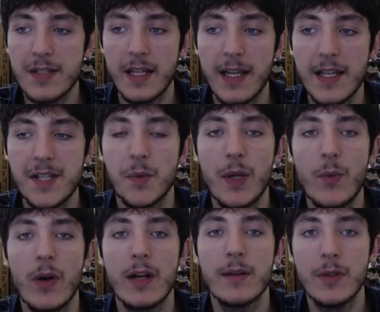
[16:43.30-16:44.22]
case, we
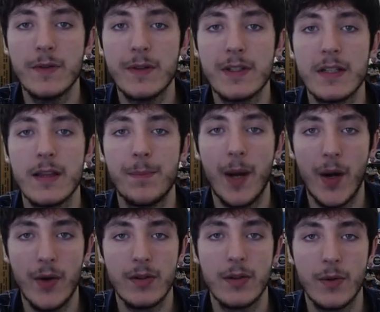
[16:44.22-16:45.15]
want to move it to the
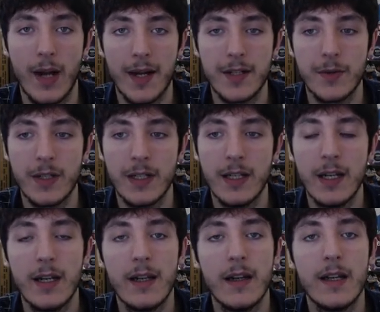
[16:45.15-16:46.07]
parent directory,
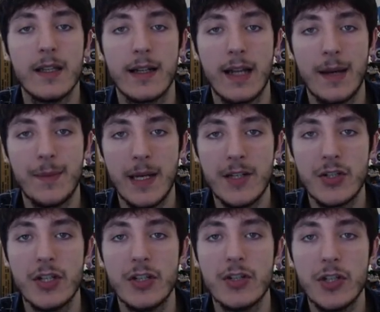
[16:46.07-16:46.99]
and like I
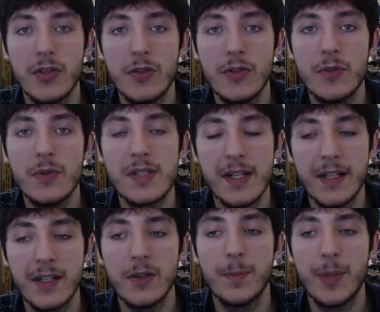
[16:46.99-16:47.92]
mentioned, two
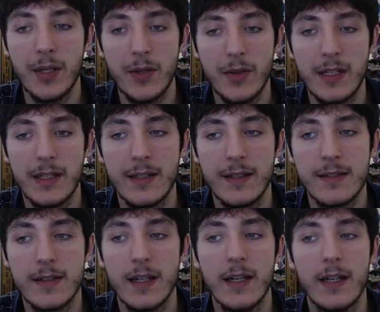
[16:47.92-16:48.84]
single
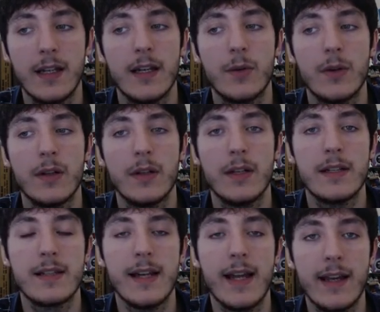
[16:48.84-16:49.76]
periods
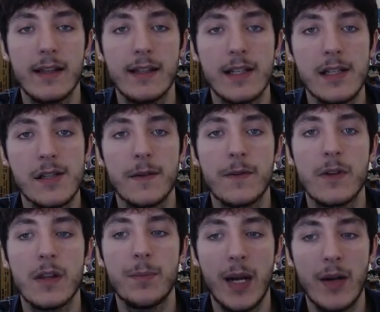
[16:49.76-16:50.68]
is an alias for
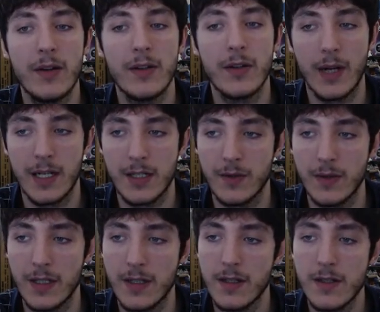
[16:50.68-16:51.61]
the parent
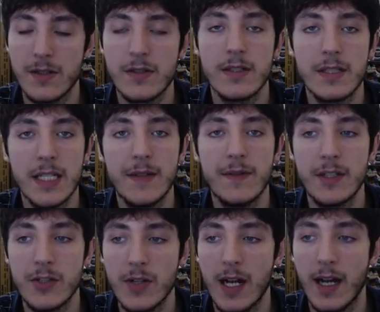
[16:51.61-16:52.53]
directory. So let's give it a
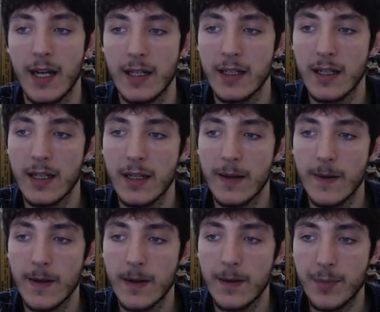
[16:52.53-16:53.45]
try.
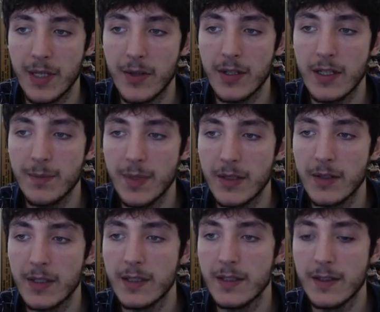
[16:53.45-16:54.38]
Period,
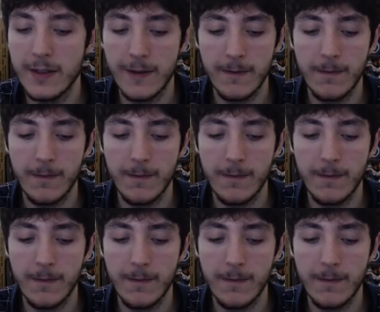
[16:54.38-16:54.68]
period.